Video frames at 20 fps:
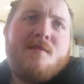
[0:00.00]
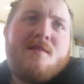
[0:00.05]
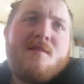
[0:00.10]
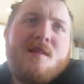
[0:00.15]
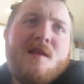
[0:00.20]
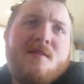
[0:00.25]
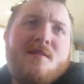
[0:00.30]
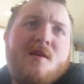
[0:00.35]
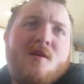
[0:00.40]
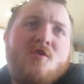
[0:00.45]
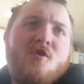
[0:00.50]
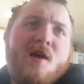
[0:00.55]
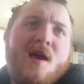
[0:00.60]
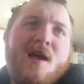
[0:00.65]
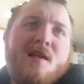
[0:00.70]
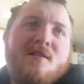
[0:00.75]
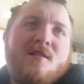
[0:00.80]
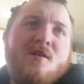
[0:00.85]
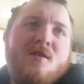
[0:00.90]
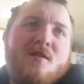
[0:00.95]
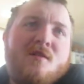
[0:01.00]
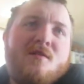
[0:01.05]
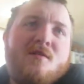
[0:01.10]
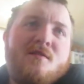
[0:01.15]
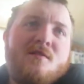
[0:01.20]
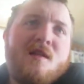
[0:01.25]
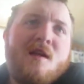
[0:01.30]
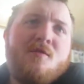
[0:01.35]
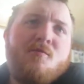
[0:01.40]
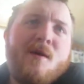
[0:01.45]
legislature asked
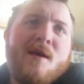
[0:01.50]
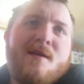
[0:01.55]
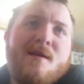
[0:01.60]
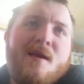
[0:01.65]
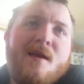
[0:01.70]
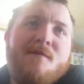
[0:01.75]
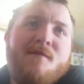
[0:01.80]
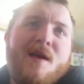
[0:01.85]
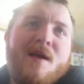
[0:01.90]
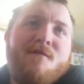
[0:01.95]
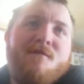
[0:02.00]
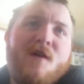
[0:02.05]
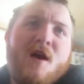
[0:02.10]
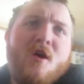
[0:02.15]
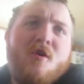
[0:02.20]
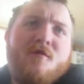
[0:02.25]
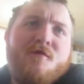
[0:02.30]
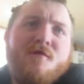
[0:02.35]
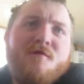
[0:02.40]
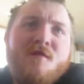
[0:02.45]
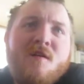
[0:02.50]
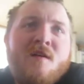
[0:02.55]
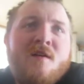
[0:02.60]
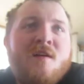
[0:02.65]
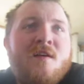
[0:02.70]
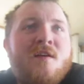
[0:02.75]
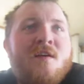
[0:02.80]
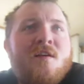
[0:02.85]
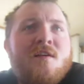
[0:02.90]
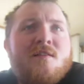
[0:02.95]
last week if a fire
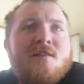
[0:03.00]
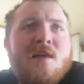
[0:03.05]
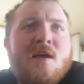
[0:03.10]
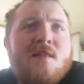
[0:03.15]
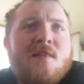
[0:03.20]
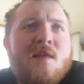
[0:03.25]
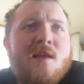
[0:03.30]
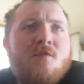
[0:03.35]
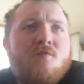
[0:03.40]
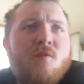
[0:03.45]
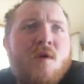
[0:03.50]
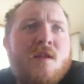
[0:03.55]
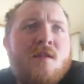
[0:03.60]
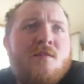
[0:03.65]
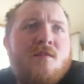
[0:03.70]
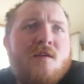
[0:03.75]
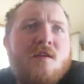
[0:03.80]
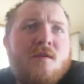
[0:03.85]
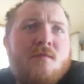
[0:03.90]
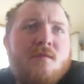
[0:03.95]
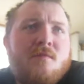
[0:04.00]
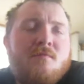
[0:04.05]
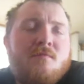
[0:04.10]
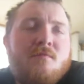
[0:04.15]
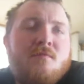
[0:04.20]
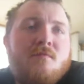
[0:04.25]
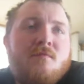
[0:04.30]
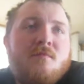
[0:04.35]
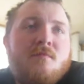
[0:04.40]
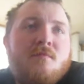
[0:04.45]
like this one could
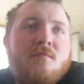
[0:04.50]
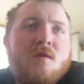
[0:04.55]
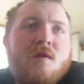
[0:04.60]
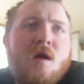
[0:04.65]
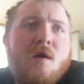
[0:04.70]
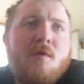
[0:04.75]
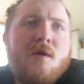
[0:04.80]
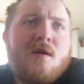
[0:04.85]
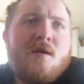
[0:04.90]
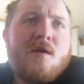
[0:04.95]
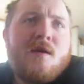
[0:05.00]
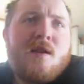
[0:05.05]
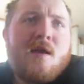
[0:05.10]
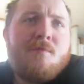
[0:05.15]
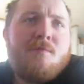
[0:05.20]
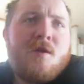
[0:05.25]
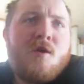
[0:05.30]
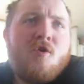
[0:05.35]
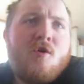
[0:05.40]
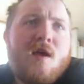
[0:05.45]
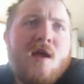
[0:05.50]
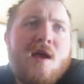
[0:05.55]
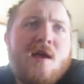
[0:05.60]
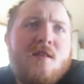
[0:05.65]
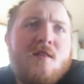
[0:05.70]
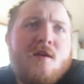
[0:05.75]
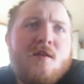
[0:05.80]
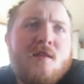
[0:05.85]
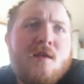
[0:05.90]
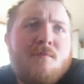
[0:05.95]
cover up could happen here.
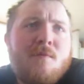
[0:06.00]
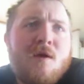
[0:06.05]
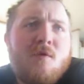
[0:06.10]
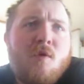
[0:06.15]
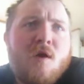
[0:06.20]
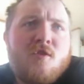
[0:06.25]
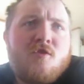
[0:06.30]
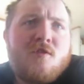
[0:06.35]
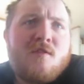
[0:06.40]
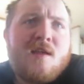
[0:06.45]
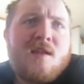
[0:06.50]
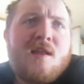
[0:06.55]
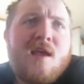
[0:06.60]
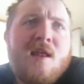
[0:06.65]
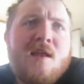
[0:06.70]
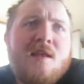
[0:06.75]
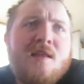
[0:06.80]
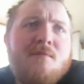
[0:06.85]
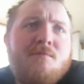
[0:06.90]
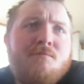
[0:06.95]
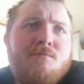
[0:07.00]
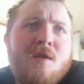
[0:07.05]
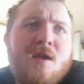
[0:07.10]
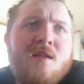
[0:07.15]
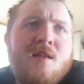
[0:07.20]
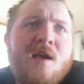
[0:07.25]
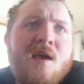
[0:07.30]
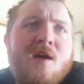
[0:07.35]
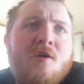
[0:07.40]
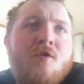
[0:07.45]
I looked at my watch and said, any
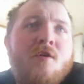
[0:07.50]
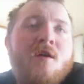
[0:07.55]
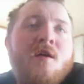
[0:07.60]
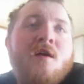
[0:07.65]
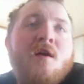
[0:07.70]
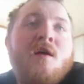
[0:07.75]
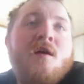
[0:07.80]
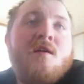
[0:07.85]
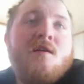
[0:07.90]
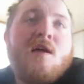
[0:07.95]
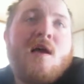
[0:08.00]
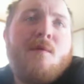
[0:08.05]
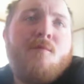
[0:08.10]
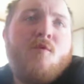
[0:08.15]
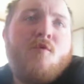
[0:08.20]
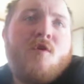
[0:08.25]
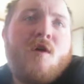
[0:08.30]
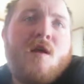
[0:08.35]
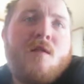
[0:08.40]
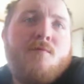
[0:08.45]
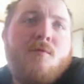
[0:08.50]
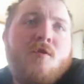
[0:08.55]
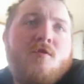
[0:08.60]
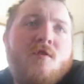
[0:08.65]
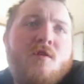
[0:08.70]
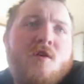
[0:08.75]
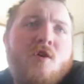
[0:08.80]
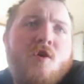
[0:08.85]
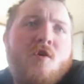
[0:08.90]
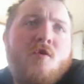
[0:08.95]
minute now. Common across
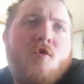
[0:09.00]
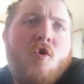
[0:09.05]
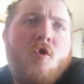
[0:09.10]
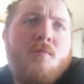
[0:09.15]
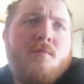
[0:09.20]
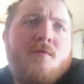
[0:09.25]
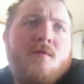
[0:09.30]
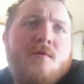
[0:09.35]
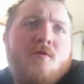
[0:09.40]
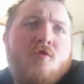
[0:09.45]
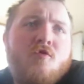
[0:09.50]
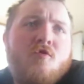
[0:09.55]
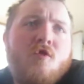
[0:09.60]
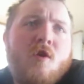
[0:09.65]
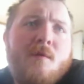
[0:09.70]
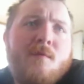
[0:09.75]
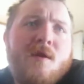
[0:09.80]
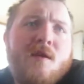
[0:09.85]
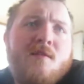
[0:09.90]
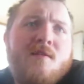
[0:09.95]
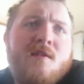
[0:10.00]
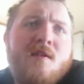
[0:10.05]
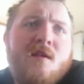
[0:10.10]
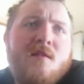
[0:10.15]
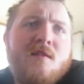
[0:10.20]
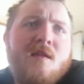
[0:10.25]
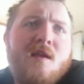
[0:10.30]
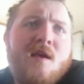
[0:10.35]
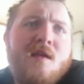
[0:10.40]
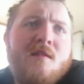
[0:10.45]
personal care homes described as
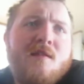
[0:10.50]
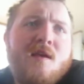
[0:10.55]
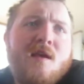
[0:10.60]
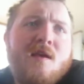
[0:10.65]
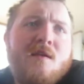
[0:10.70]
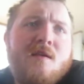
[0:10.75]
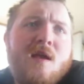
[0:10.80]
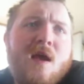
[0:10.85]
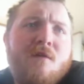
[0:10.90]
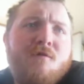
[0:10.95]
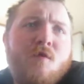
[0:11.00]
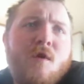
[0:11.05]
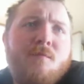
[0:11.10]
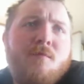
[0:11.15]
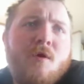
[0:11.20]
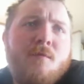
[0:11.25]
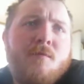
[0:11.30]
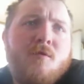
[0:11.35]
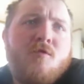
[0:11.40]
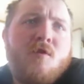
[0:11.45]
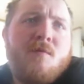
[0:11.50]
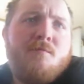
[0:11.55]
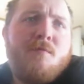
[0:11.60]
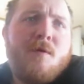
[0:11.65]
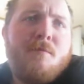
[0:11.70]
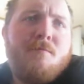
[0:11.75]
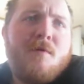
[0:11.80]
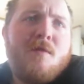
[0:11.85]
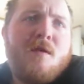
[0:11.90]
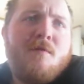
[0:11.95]
Hilton as a halfway point between
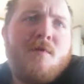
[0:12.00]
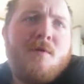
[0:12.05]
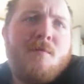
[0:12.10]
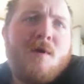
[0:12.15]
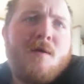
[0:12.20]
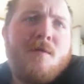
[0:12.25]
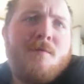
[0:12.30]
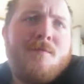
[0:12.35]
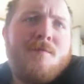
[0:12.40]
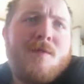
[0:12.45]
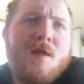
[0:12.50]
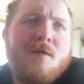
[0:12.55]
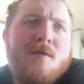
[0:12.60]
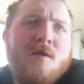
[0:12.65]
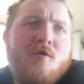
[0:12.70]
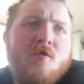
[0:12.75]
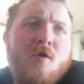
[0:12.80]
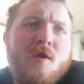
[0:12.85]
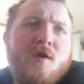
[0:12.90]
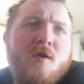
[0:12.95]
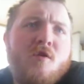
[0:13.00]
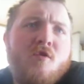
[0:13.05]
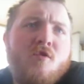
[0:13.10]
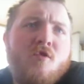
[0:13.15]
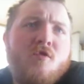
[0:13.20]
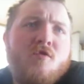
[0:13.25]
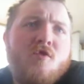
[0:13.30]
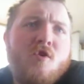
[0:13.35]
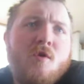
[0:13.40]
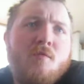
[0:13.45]
people living by themselves and going into a
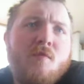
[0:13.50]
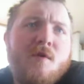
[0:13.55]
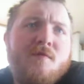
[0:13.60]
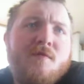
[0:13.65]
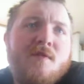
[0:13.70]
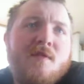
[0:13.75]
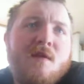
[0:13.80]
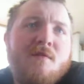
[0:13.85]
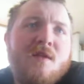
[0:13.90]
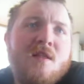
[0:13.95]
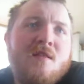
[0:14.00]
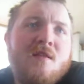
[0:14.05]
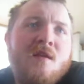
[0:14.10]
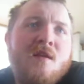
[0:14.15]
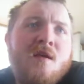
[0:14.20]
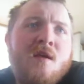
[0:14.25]
nursing home with seven